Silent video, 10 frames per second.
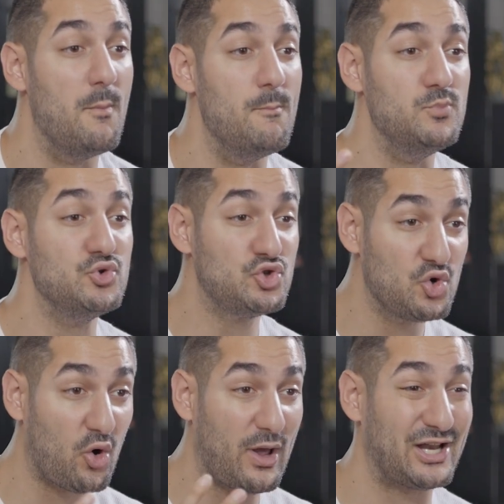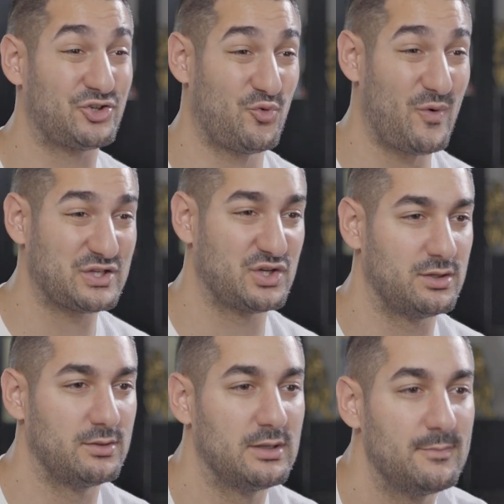a mutual
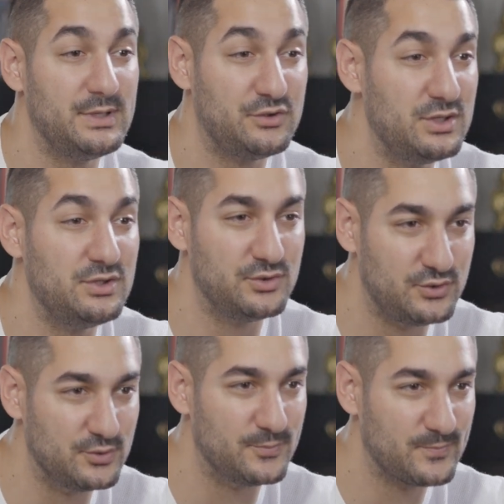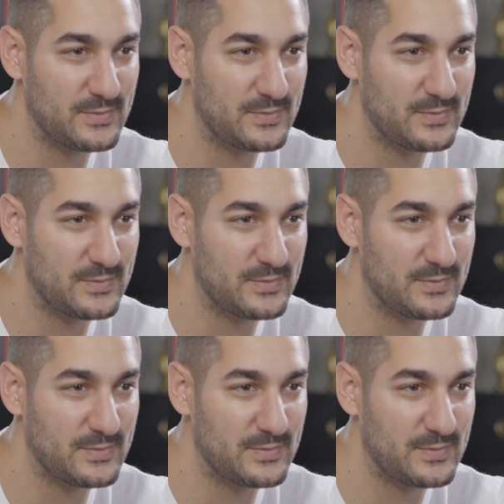attraction between you two.